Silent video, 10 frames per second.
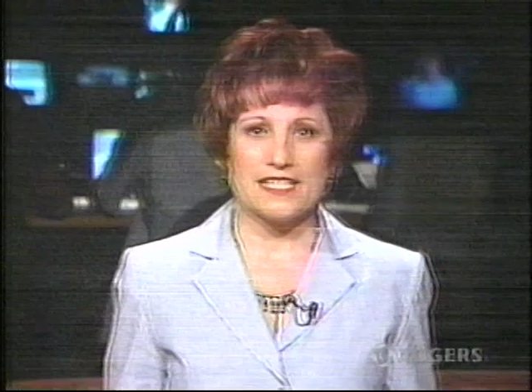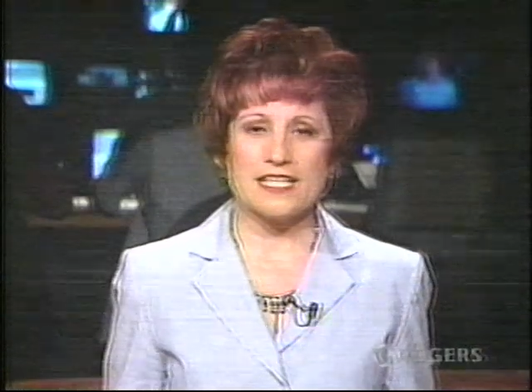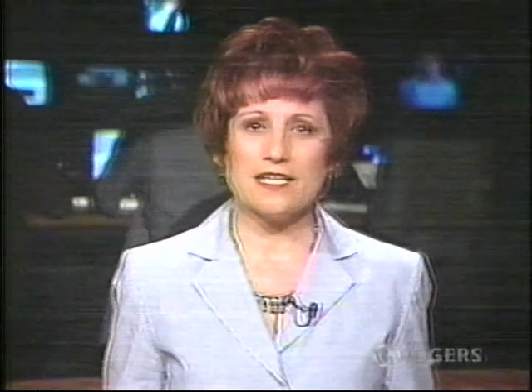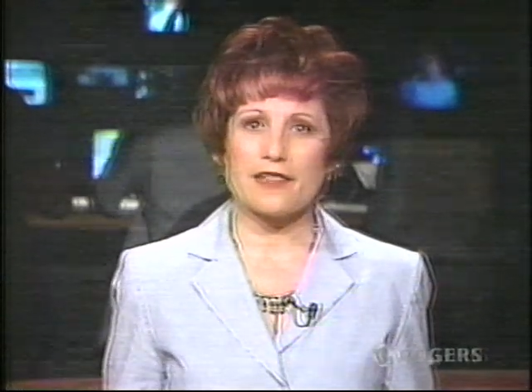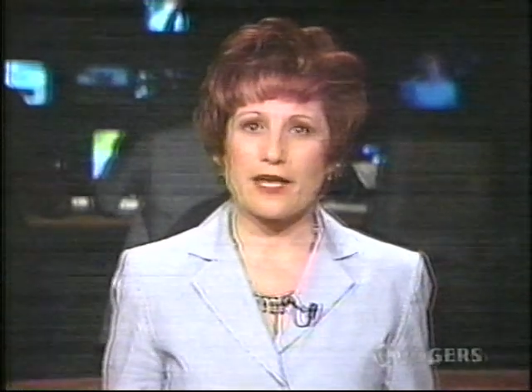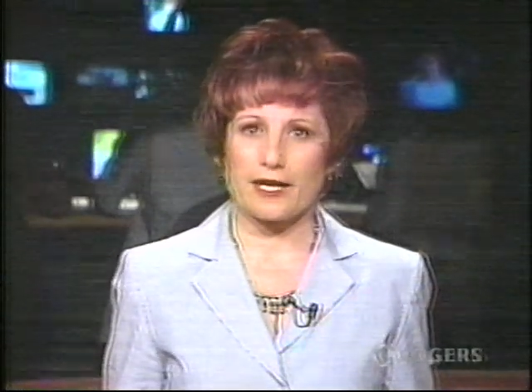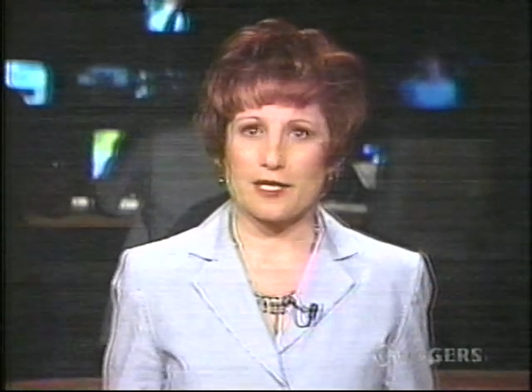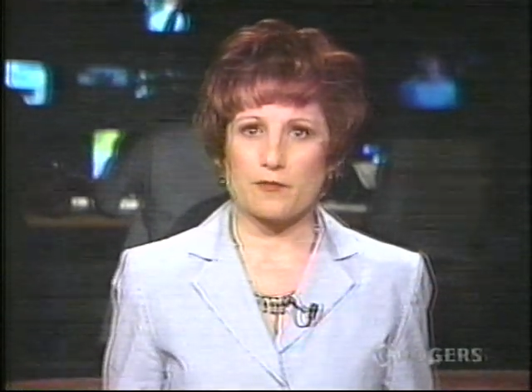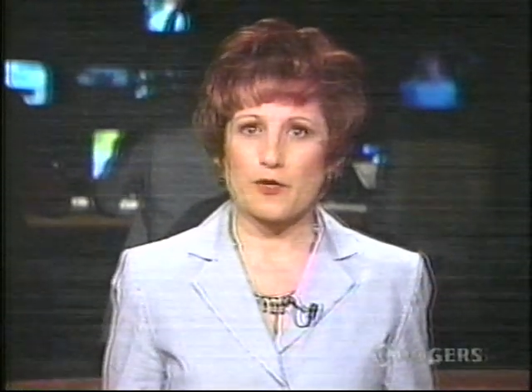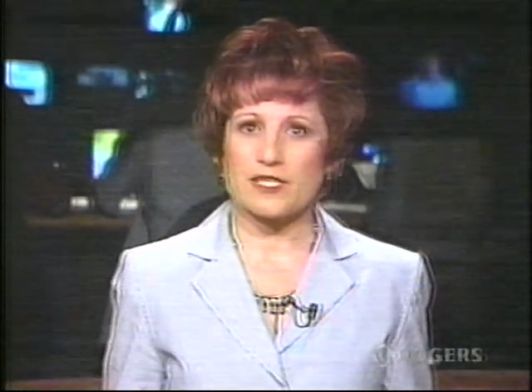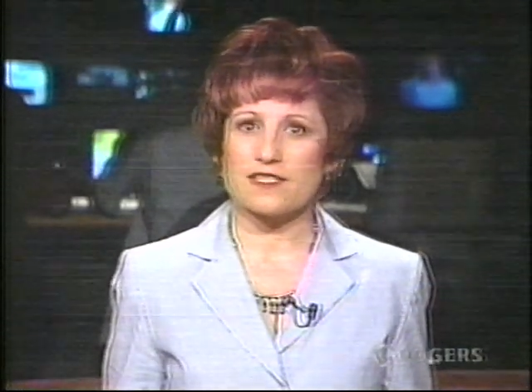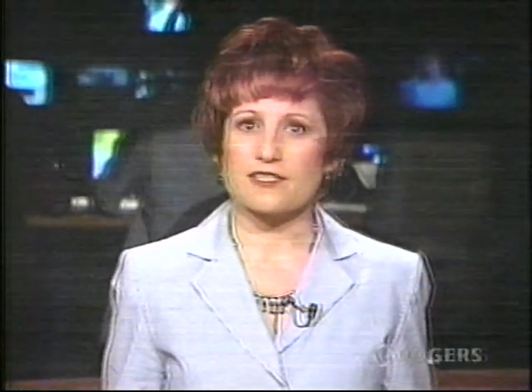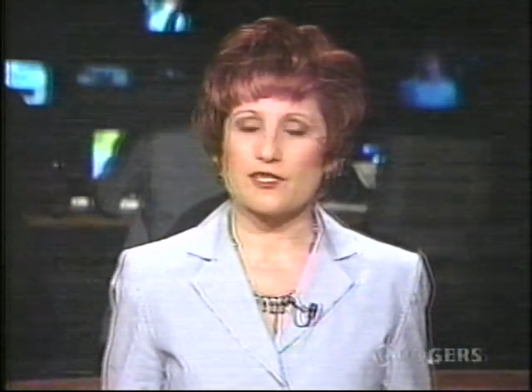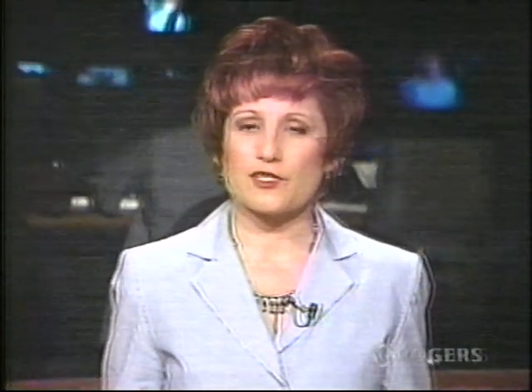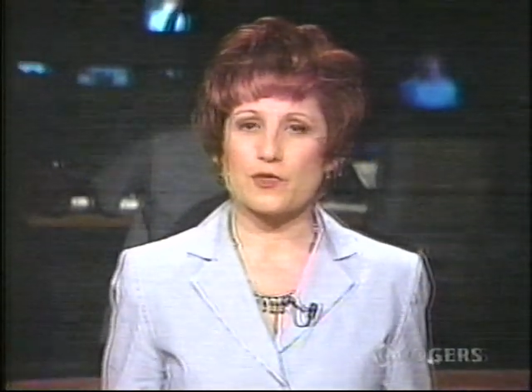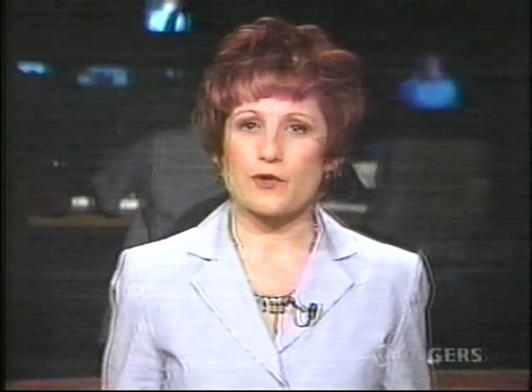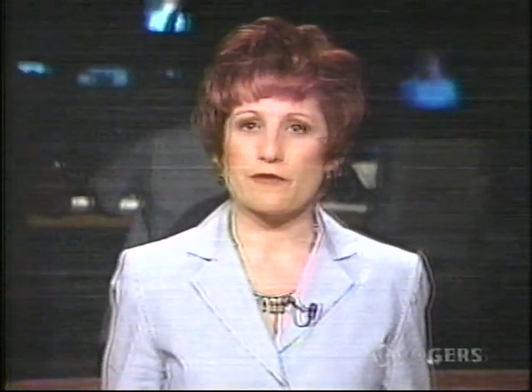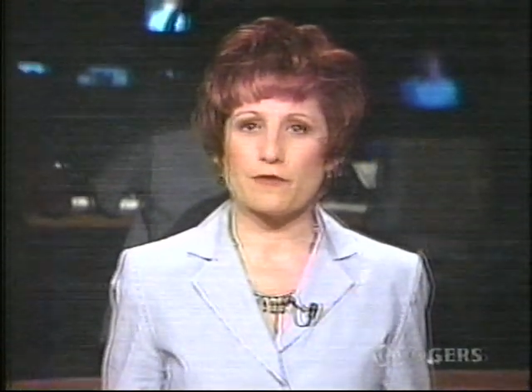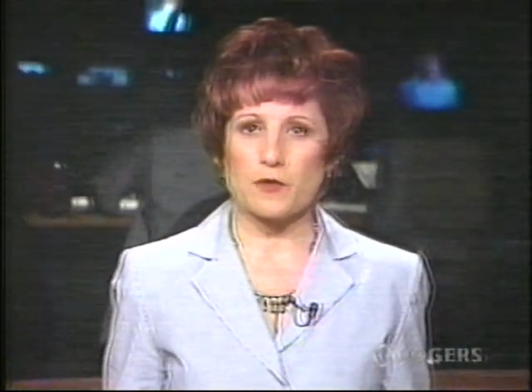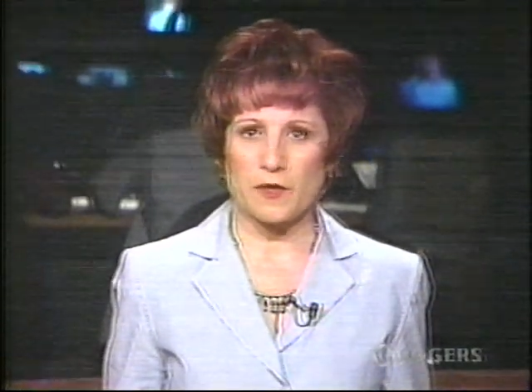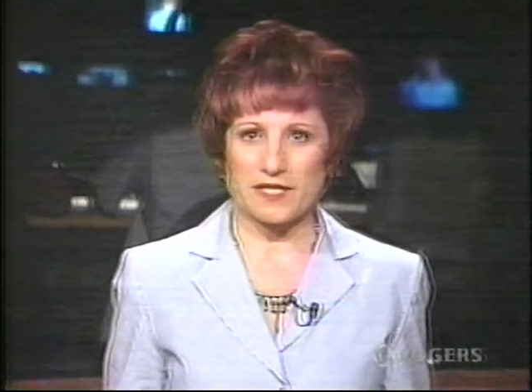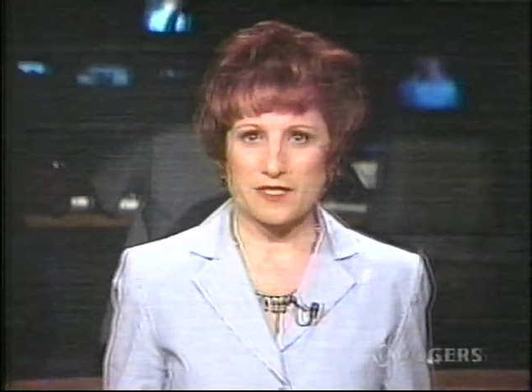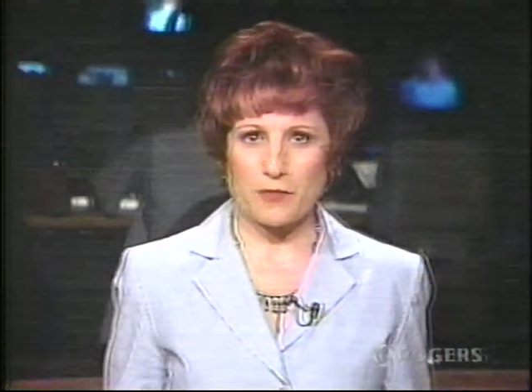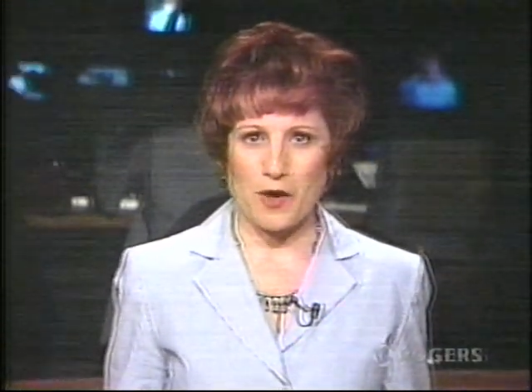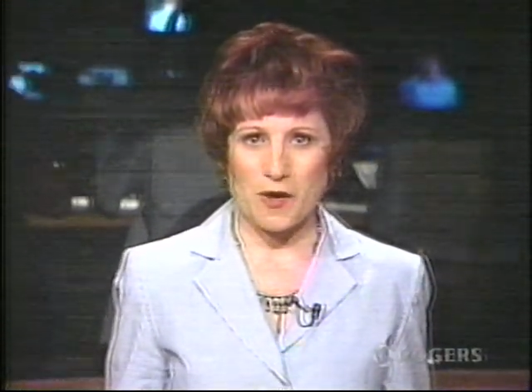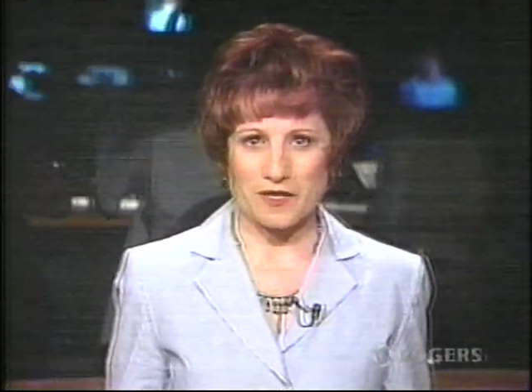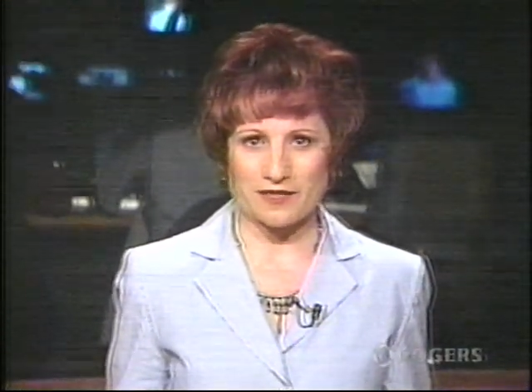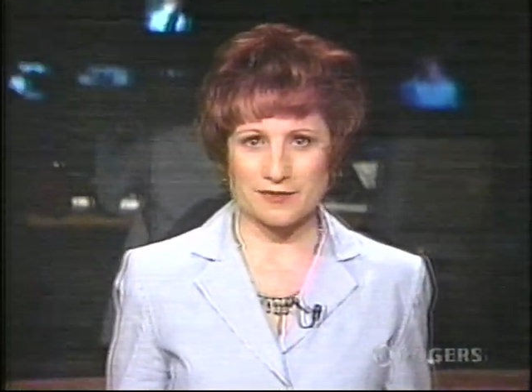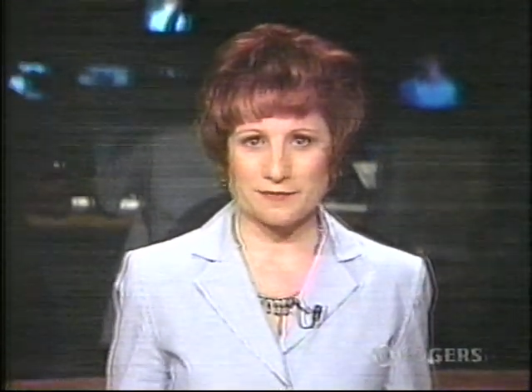Dina Thackey brings us the story from Queen's Park.